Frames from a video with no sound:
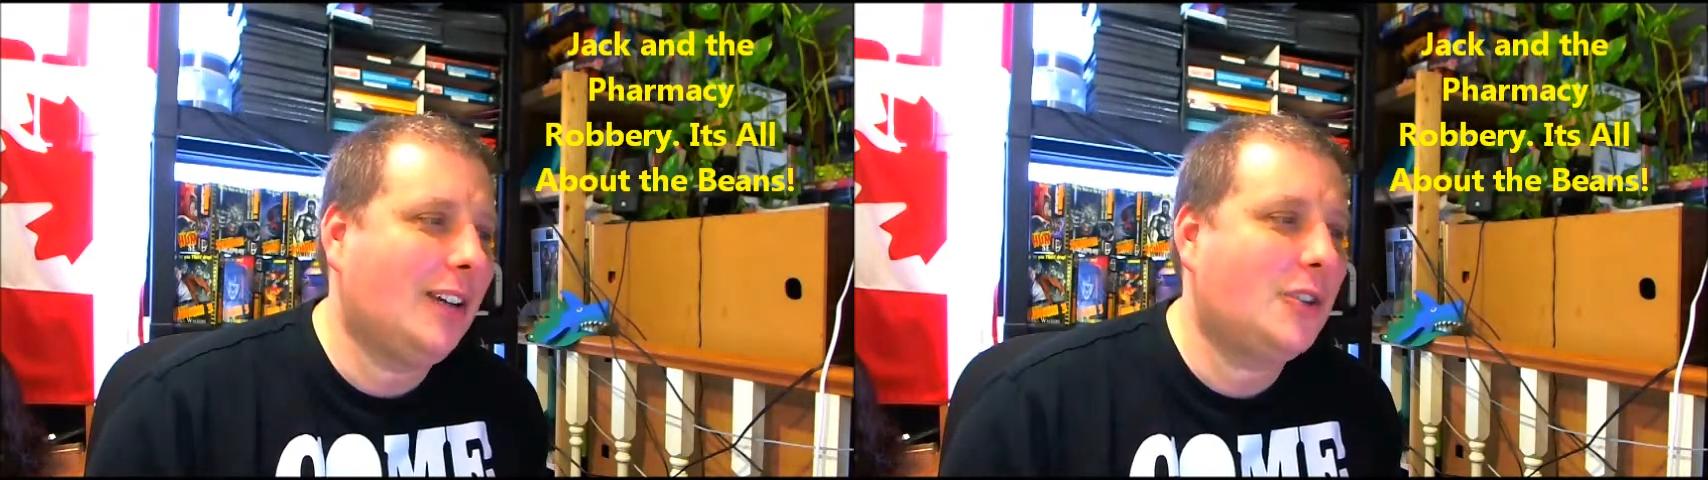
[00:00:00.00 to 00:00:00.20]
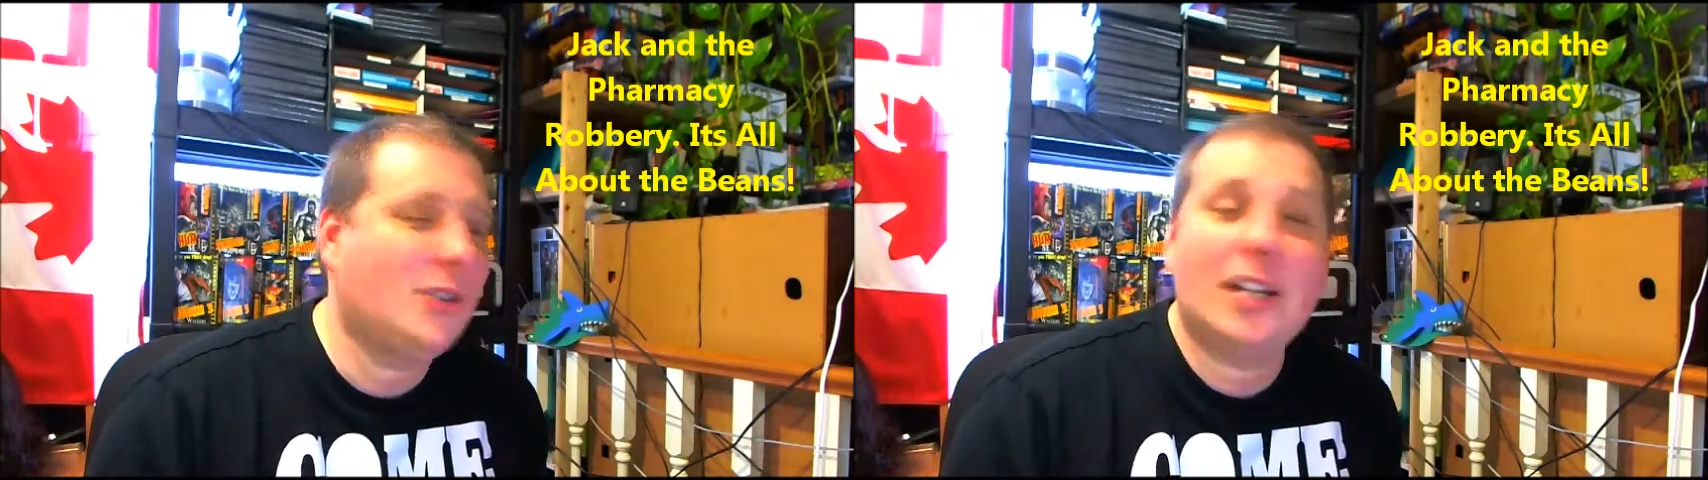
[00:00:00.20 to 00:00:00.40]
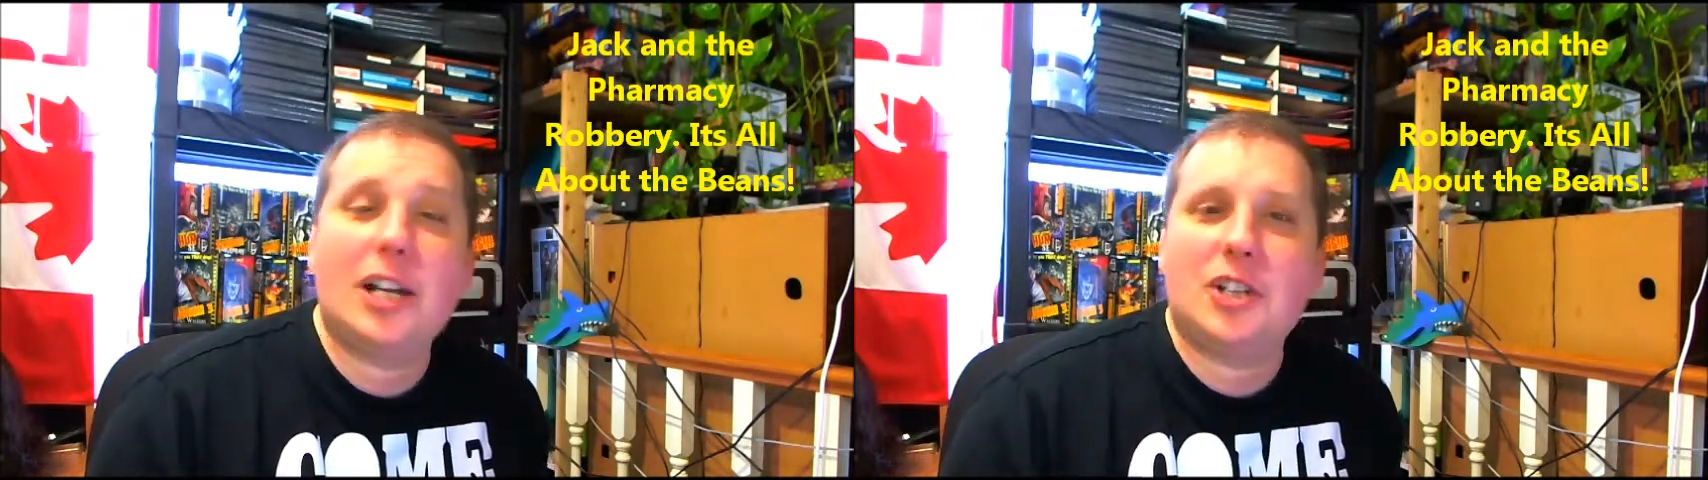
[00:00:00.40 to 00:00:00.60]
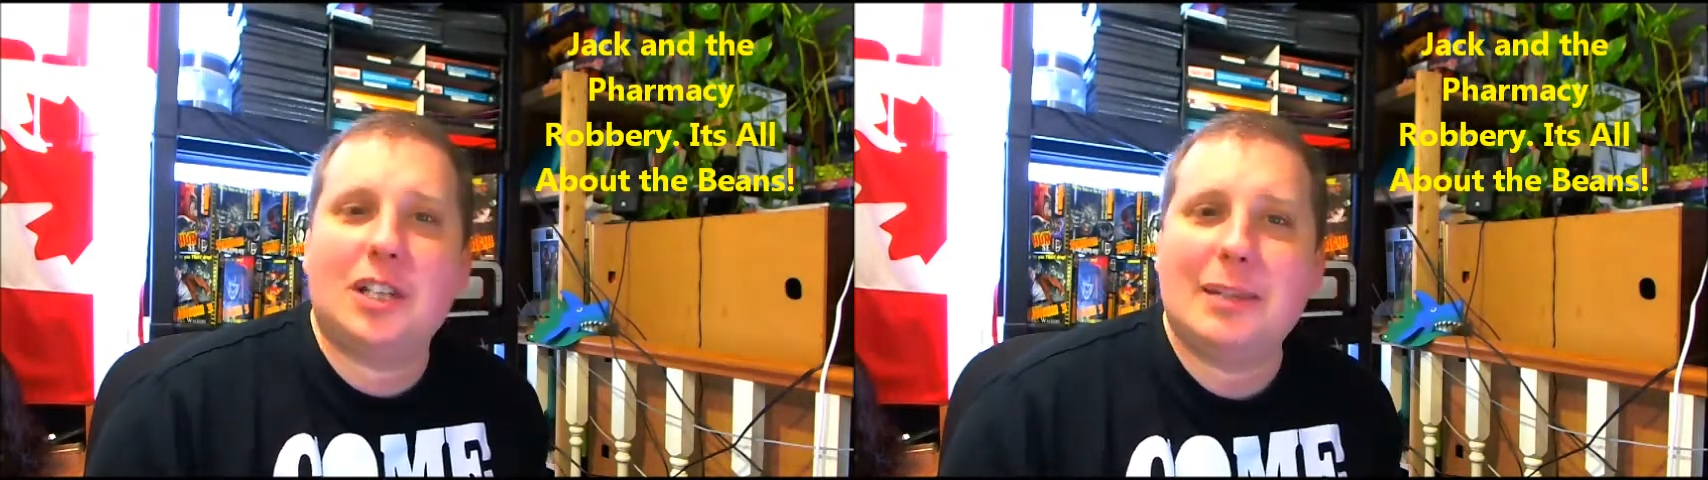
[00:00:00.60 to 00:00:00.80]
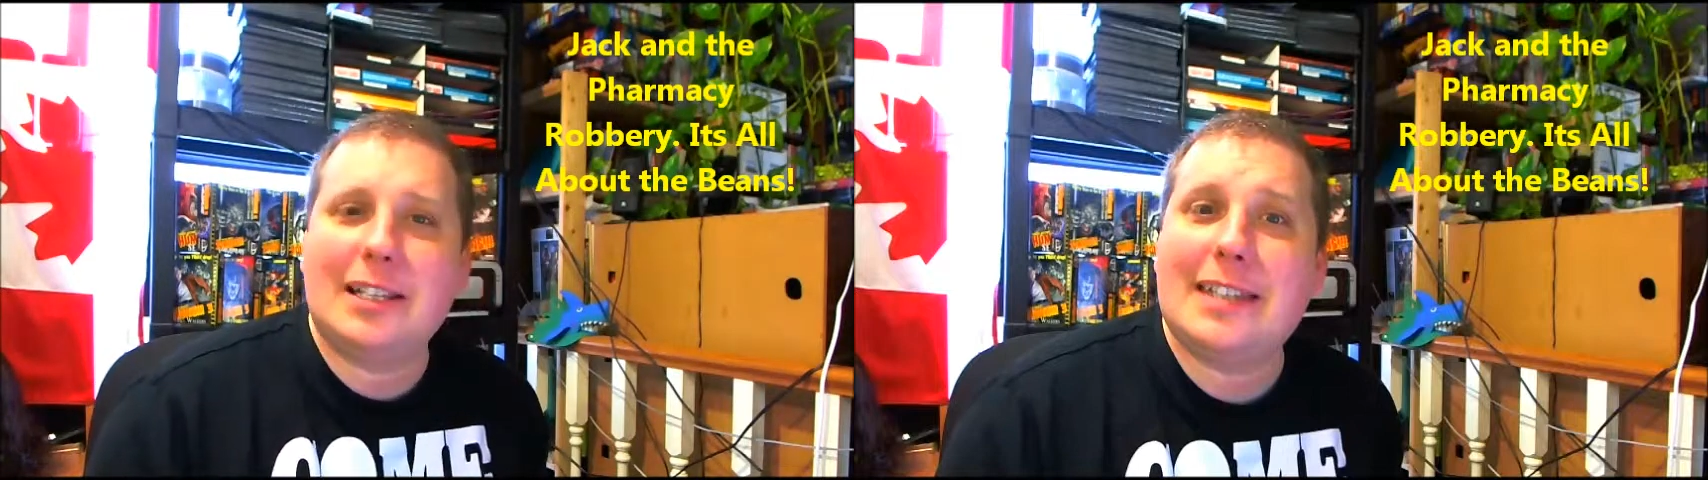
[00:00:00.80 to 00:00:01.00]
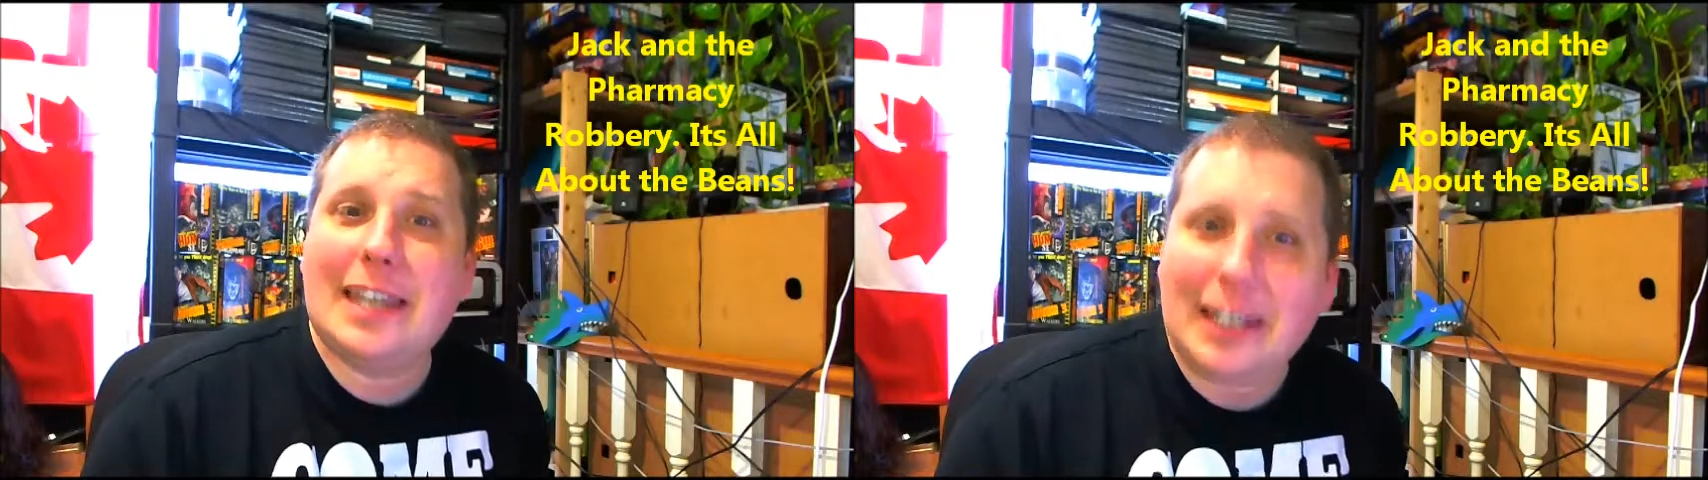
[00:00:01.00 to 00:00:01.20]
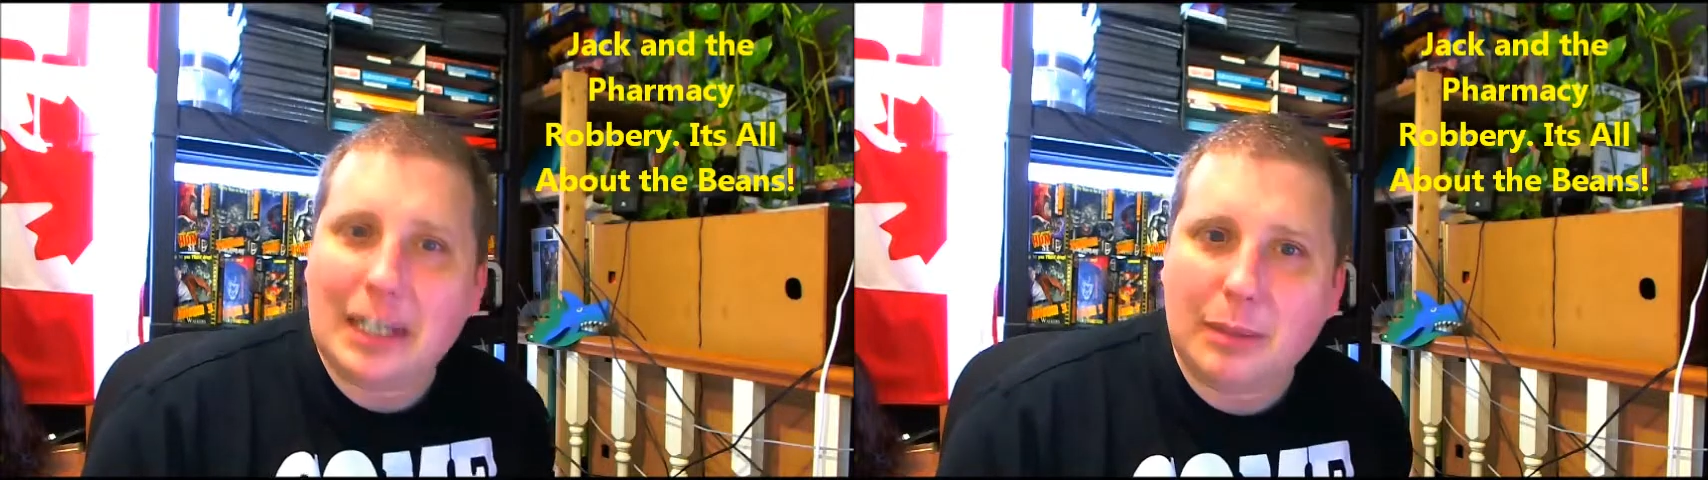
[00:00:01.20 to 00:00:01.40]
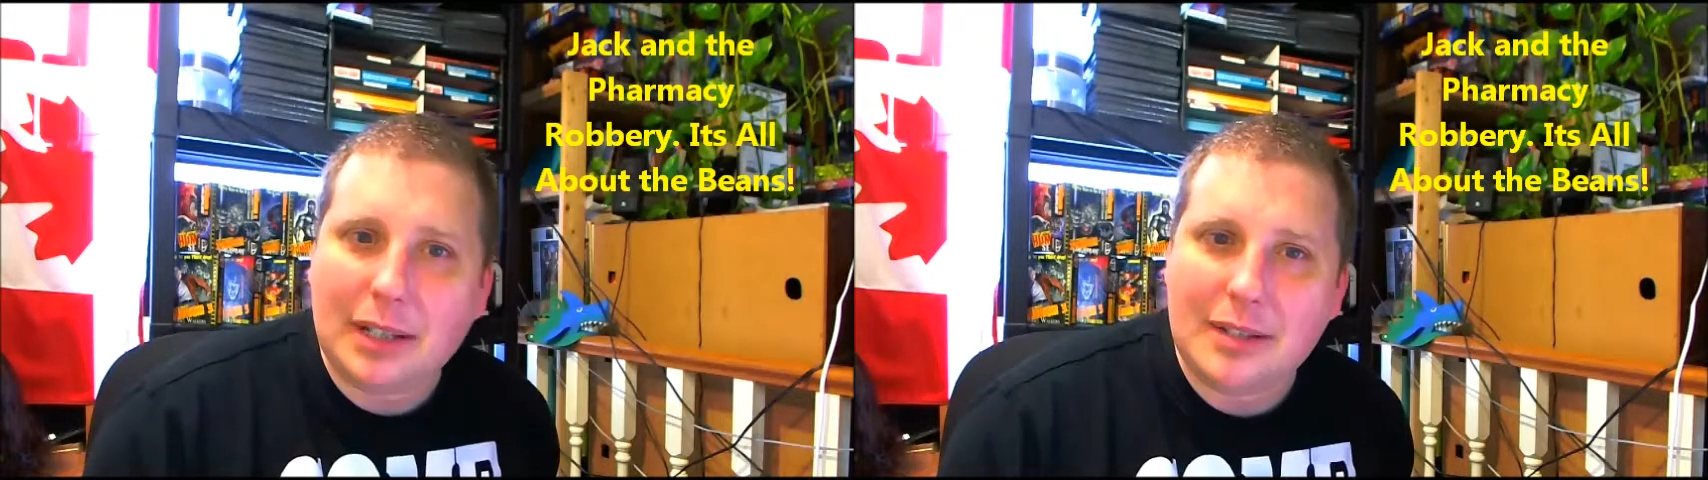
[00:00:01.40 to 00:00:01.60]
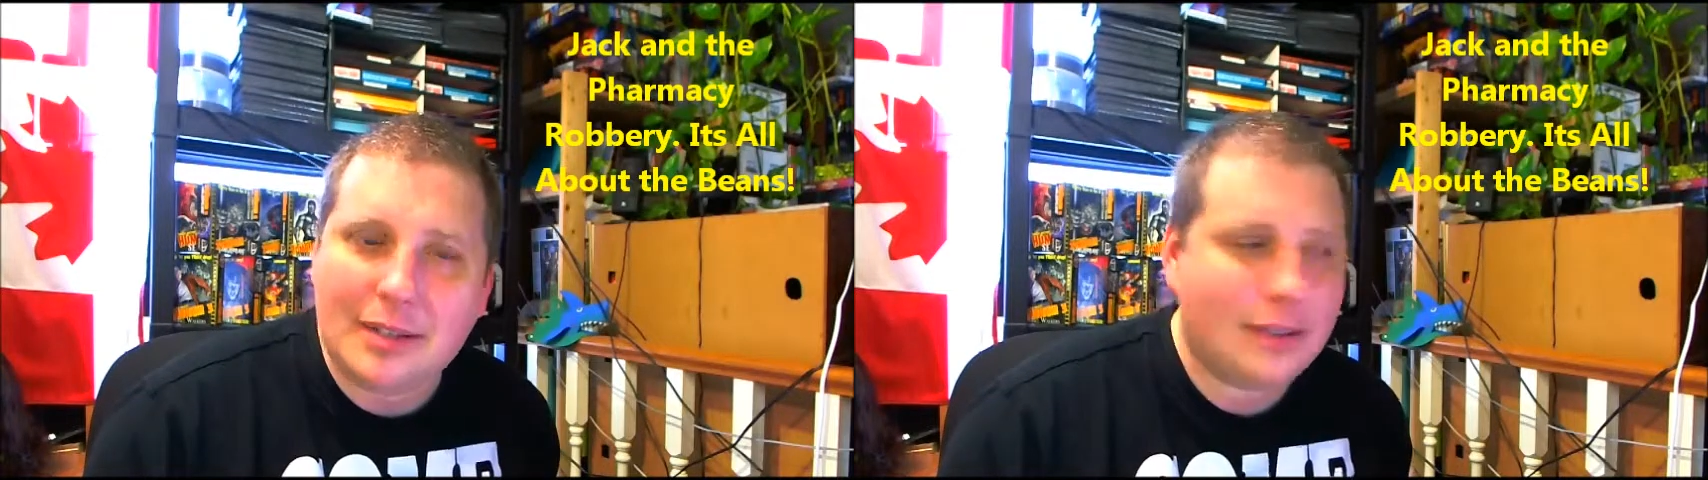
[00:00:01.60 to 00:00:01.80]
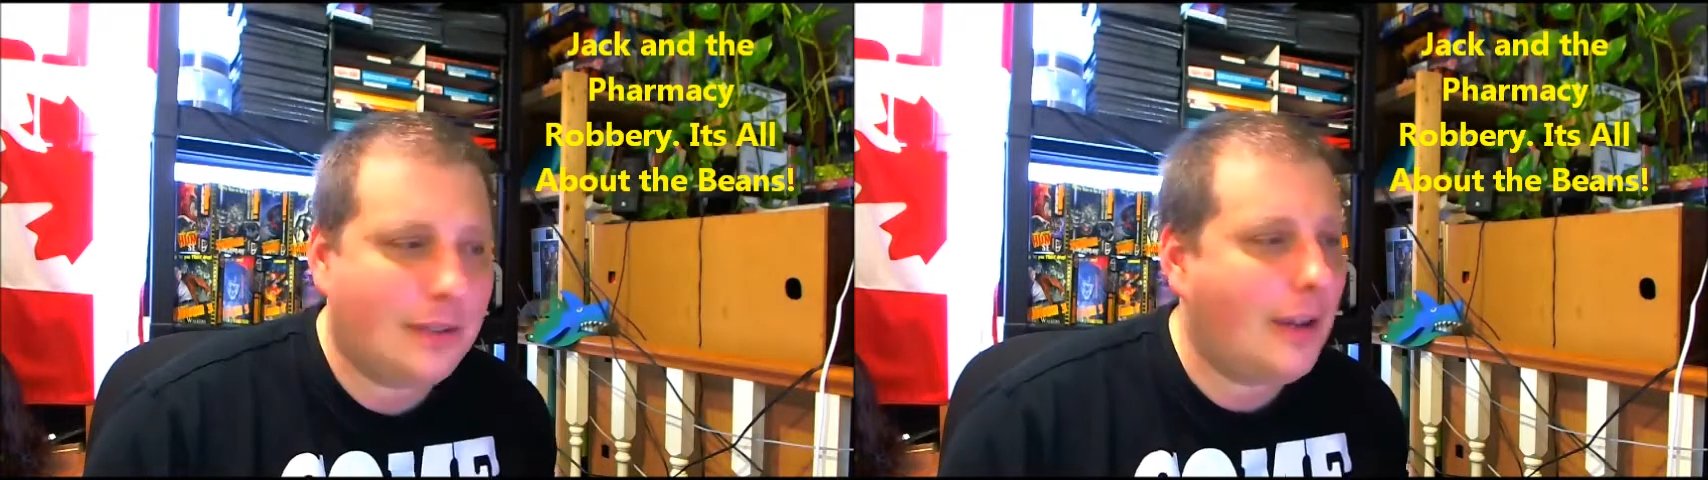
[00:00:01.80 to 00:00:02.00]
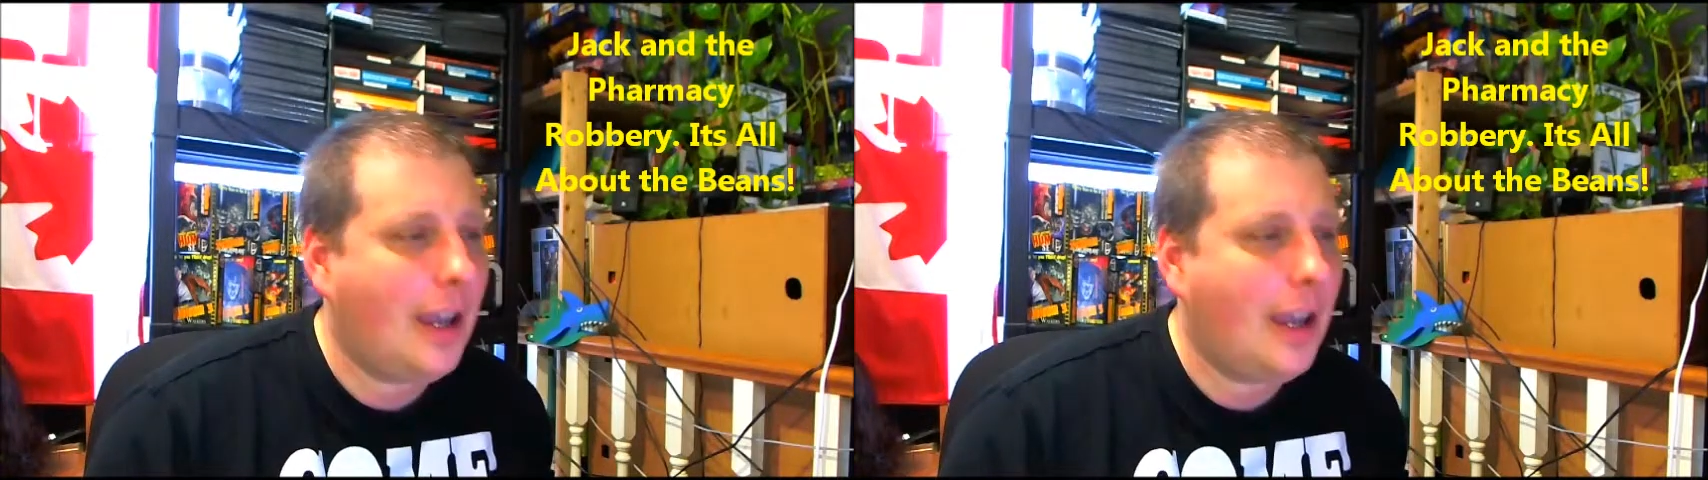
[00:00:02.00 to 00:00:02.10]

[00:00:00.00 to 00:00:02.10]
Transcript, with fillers: or sorry, not jelly beans, kidney beans.